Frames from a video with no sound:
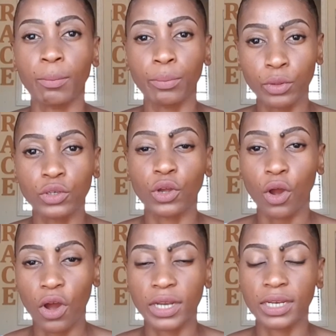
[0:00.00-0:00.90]
put
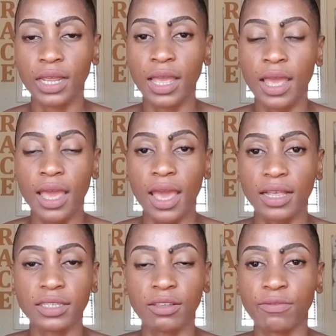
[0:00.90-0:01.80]
God
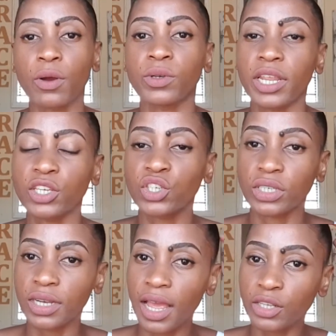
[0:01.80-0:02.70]
as the
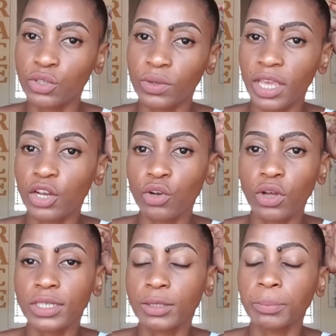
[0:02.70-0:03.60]
foundation, as you
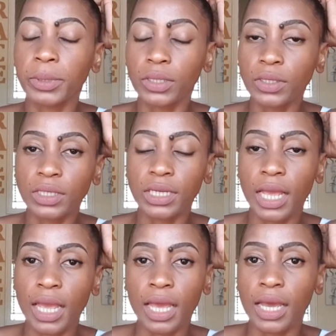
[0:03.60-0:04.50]
cannot build
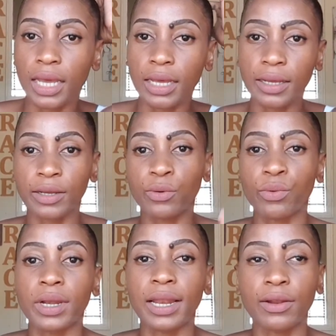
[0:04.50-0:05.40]
a
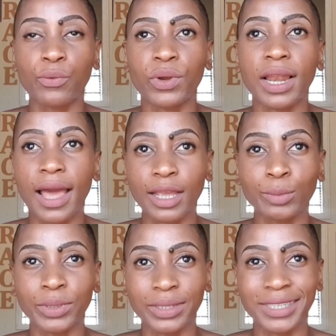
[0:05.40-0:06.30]

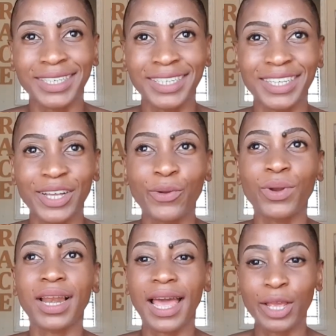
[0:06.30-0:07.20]
reliable a
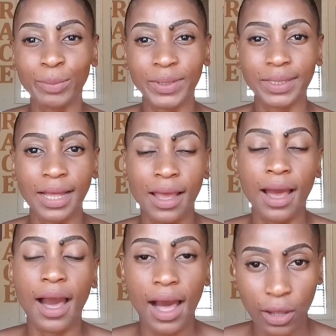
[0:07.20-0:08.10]
reliable
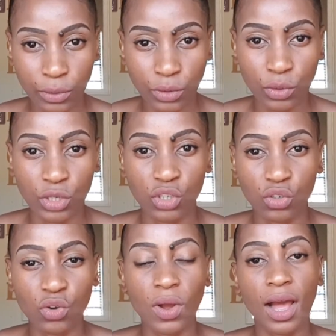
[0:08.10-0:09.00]
house or a
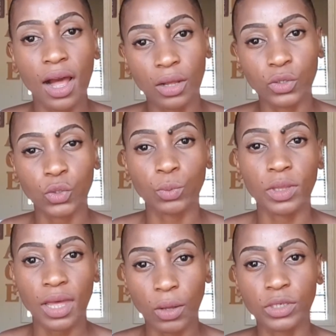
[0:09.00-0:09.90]
strong house
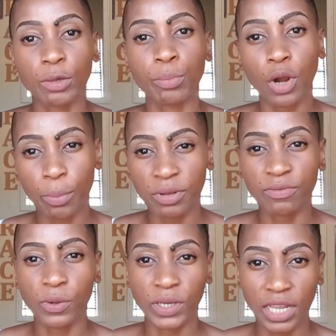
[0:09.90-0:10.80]
without a proper
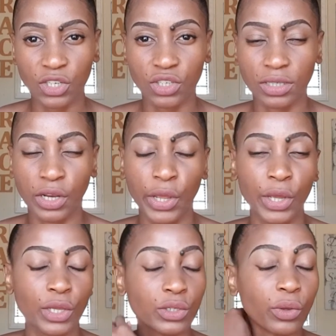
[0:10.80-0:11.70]
foundation.
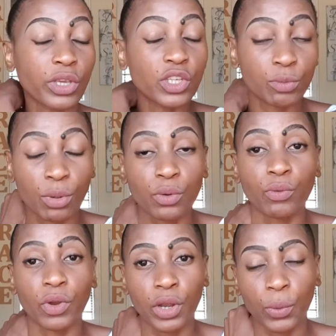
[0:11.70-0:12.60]
So he spoke
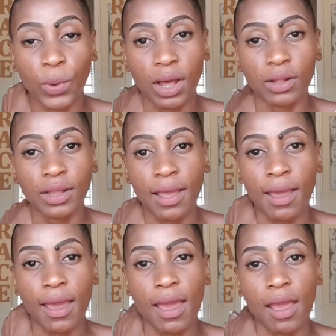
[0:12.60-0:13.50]
really well,
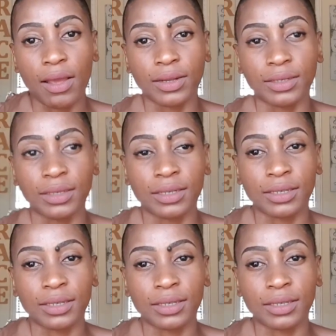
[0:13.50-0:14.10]
and